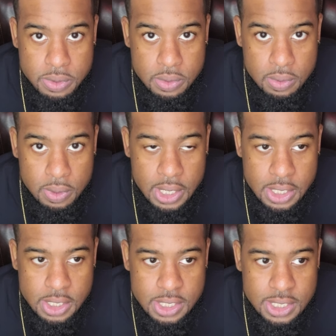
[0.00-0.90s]
So
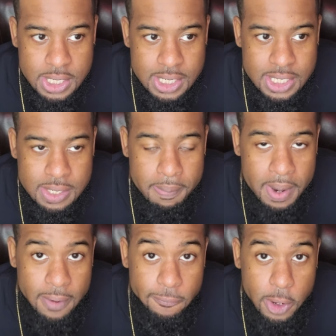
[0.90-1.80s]
in a sense,
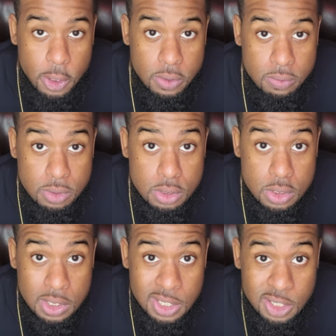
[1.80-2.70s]
my father
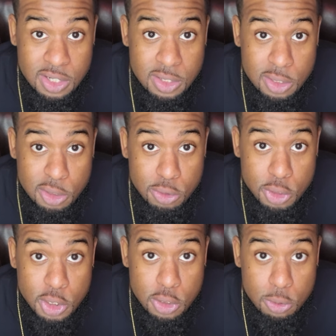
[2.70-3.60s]
was literally
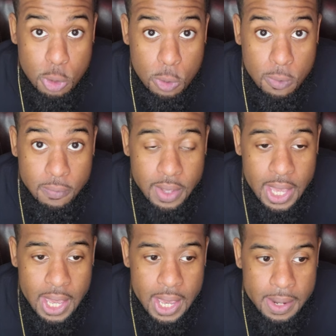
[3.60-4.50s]
Yujiro,
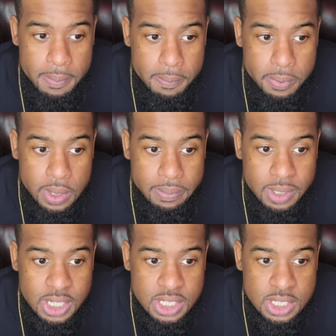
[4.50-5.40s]
and pretty
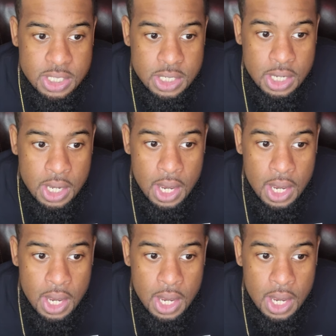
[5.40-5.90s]
much